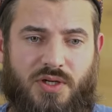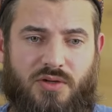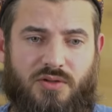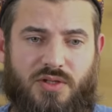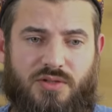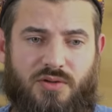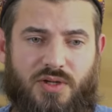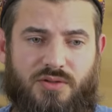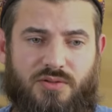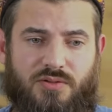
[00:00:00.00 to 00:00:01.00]
or they're
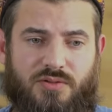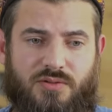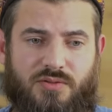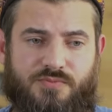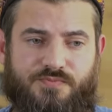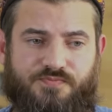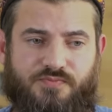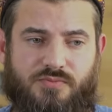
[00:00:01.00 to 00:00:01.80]
trying to